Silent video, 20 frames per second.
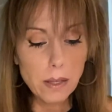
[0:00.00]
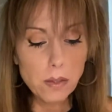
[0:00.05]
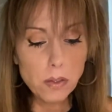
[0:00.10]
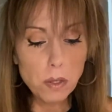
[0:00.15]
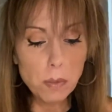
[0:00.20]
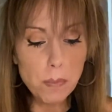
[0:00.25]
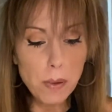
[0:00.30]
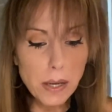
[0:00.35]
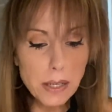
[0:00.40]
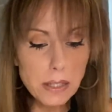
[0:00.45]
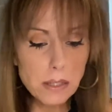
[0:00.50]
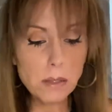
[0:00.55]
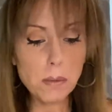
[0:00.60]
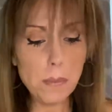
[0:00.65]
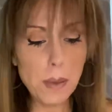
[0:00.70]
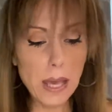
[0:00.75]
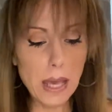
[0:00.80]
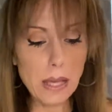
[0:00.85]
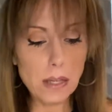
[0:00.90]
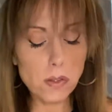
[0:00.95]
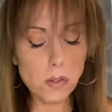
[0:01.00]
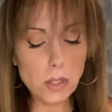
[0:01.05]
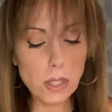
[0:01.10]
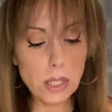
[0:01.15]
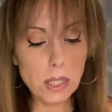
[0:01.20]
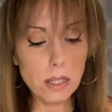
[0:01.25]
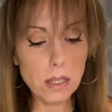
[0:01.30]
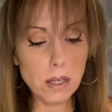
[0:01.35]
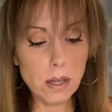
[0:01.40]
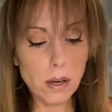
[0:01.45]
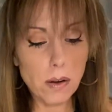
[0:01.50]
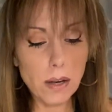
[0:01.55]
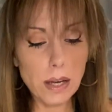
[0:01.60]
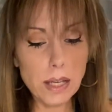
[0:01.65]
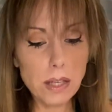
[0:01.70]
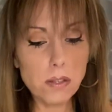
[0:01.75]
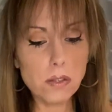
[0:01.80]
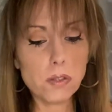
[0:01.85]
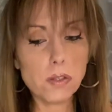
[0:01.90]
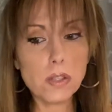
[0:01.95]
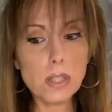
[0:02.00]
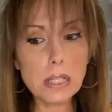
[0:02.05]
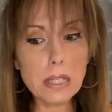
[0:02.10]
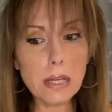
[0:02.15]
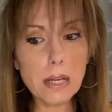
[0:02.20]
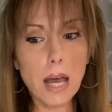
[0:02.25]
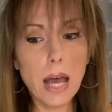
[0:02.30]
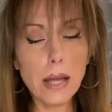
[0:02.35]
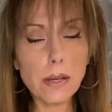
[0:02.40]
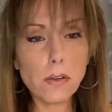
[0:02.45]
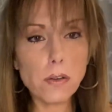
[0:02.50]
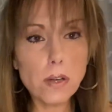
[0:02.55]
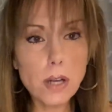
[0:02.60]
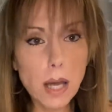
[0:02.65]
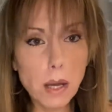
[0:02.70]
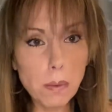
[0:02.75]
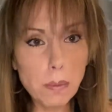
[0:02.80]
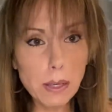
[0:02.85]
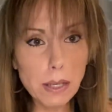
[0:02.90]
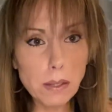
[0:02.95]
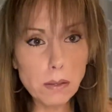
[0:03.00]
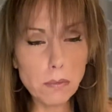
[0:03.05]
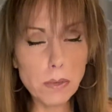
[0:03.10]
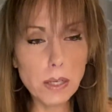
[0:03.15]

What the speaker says: the bug in your pants here is the not knowing,